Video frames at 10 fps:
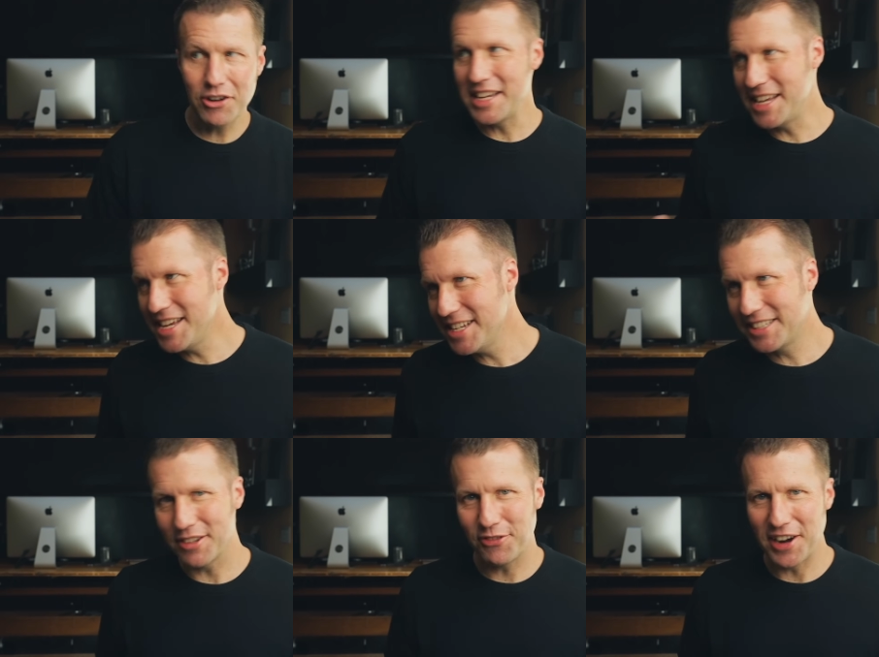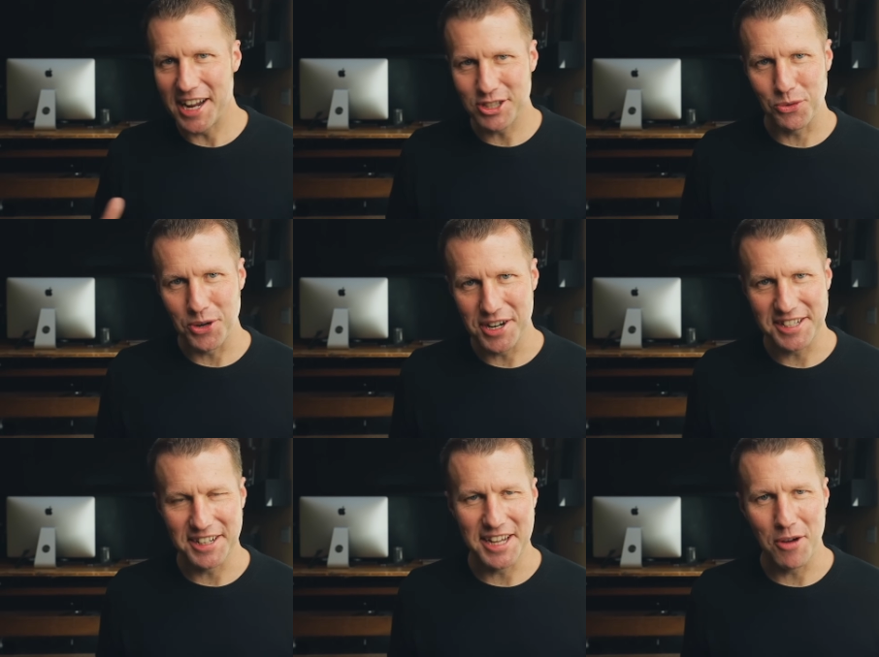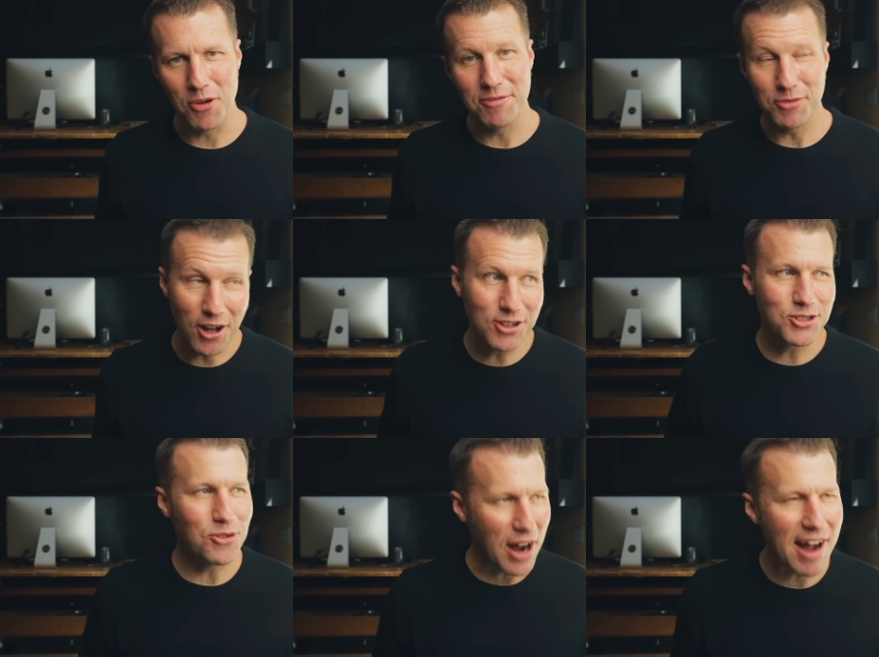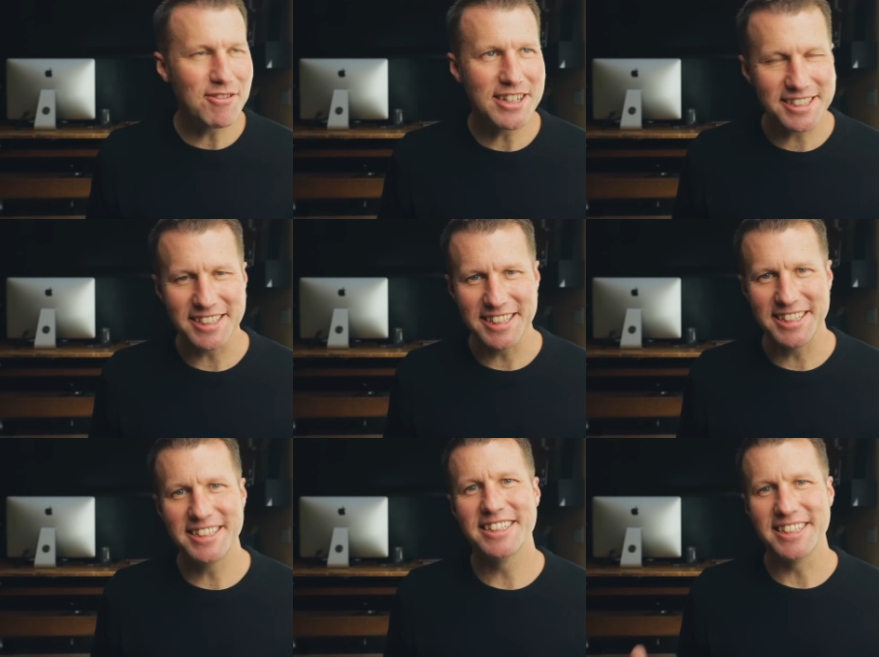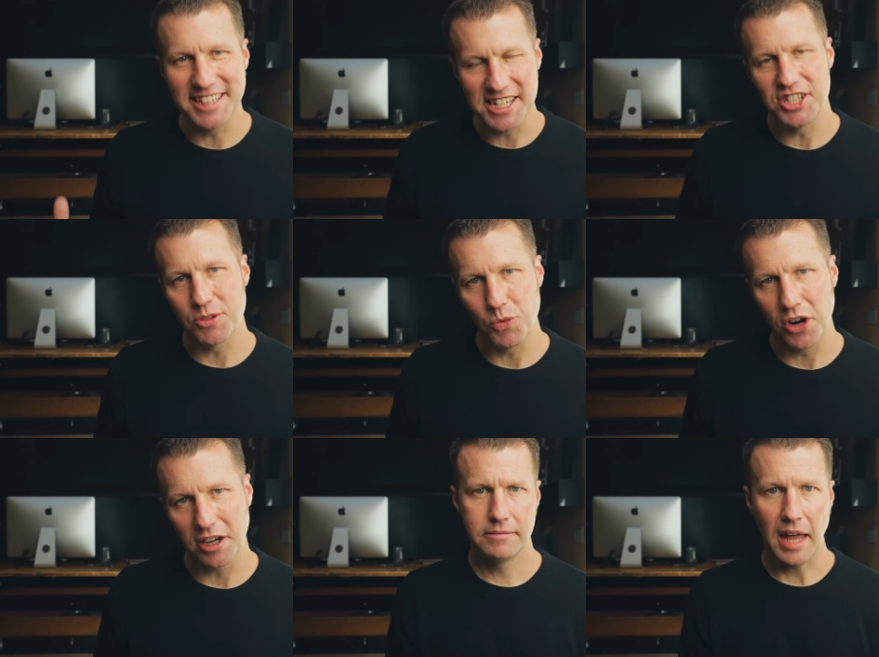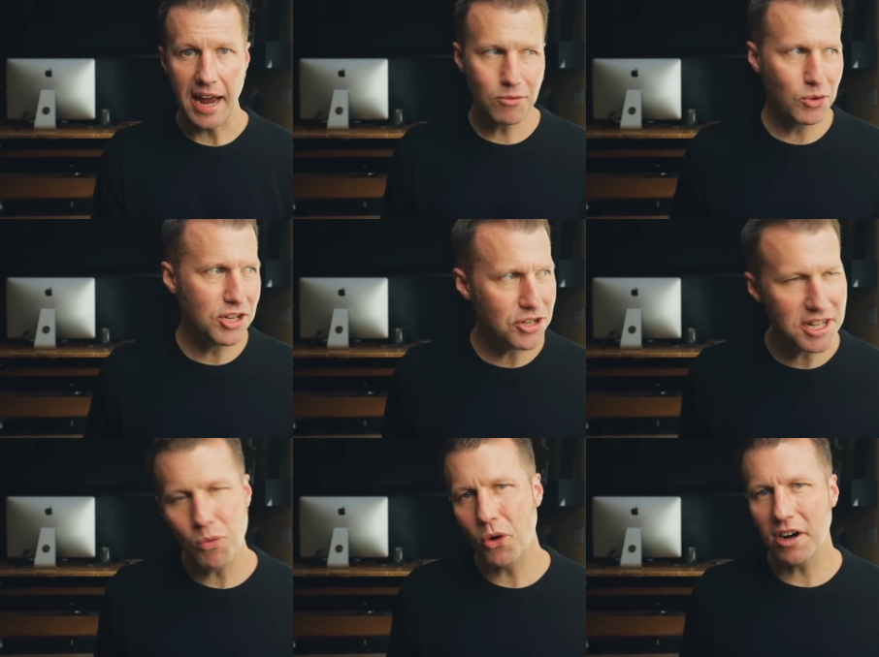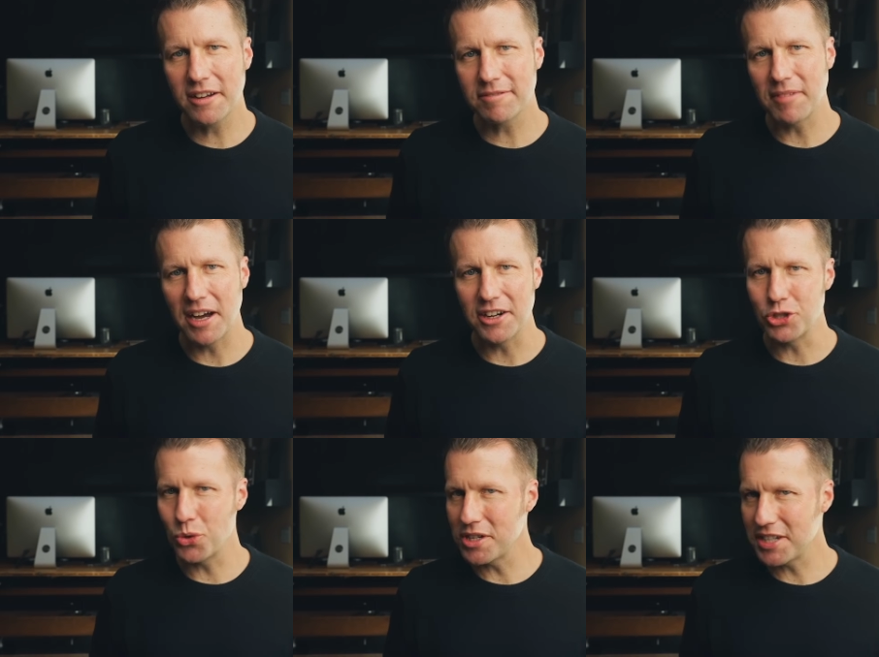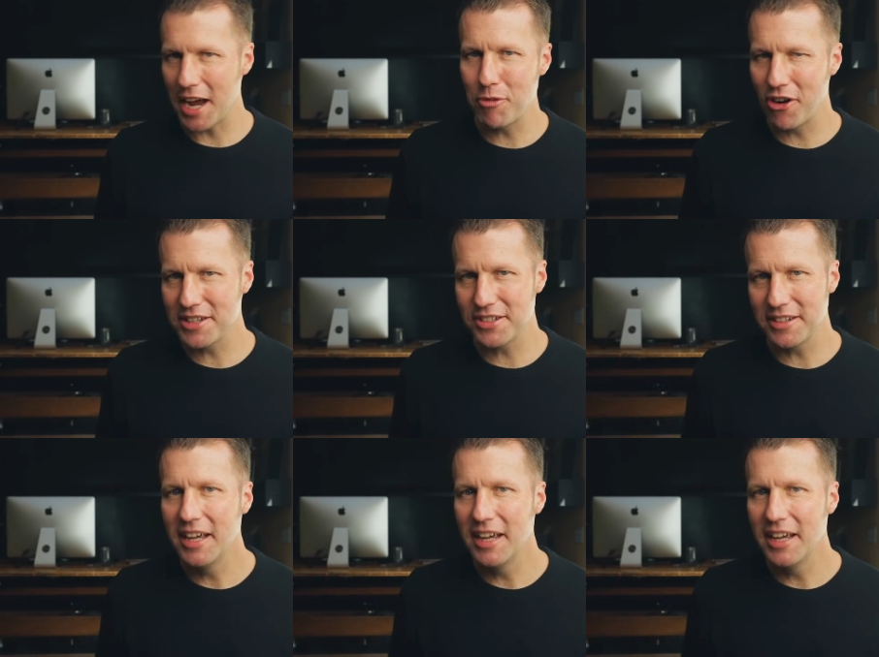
to ease the financial worries on day one, we also obviously need some work. And when you need work on a short time horizon,